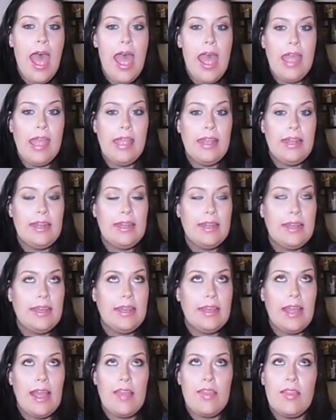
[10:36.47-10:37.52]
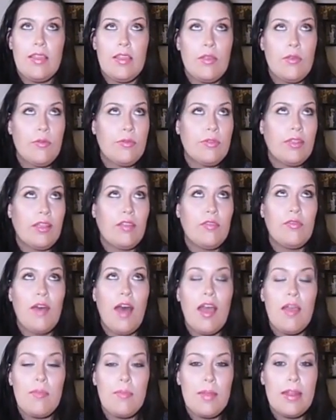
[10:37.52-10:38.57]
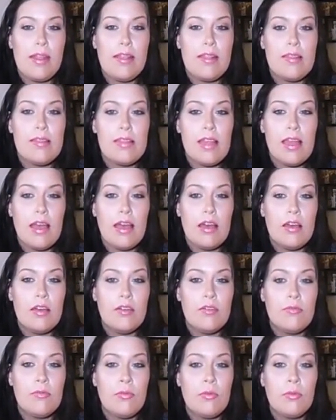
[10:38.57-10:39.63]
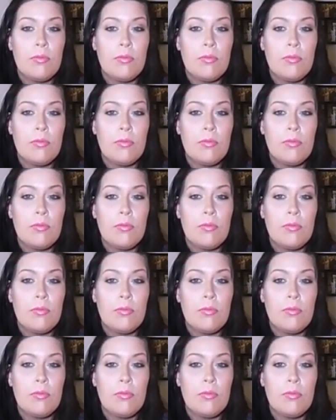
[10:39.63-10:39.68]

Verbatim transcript: and I think there was like five minutes of